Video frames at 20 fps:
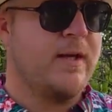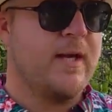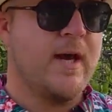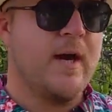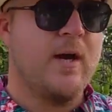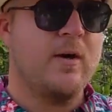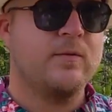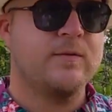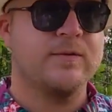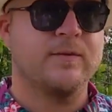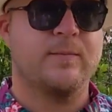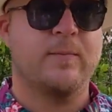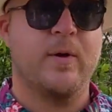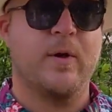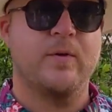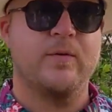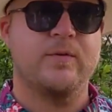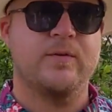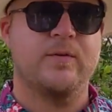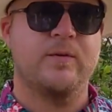now as
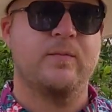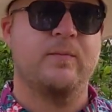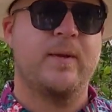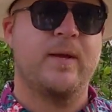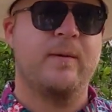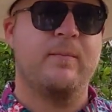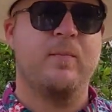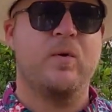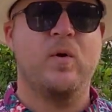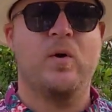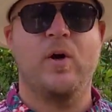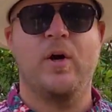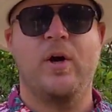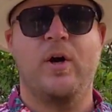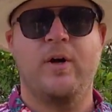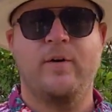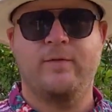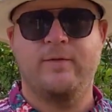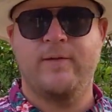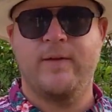opposed to being more
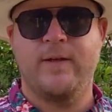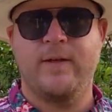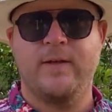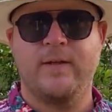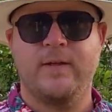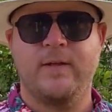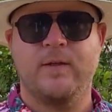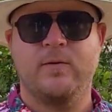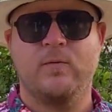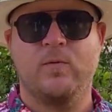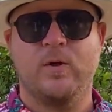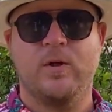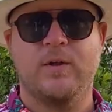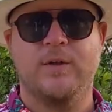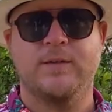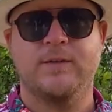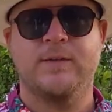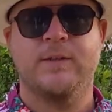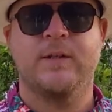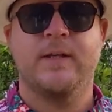earthy than it
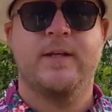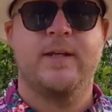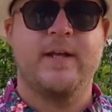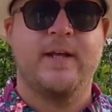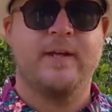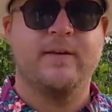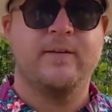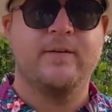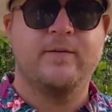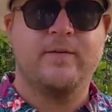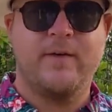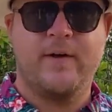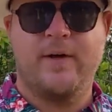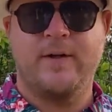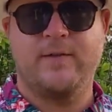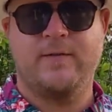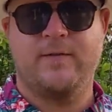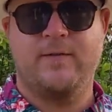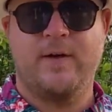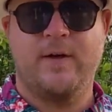was in the
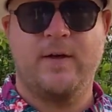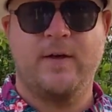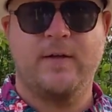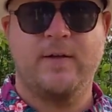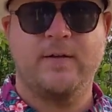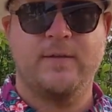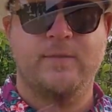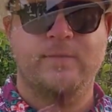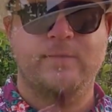first third.